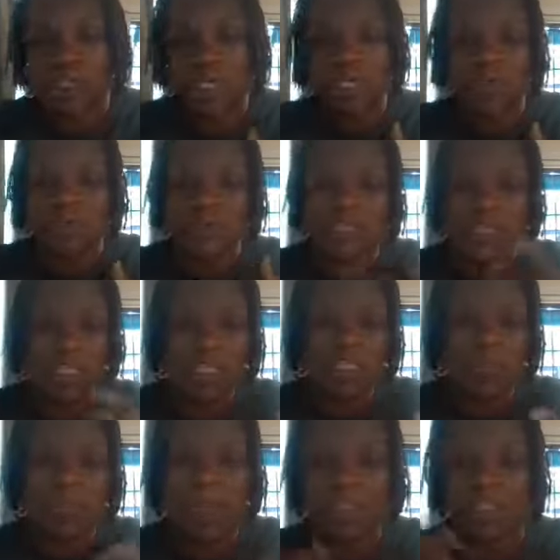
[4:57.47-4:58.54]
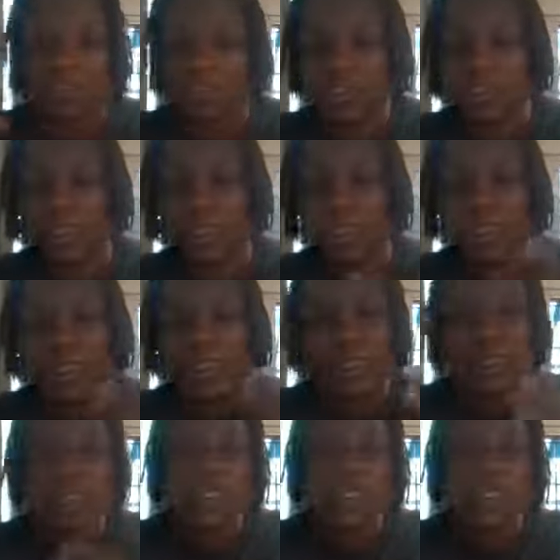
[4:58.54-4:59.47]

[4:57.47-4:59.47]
They love seeing them at the zoo. And,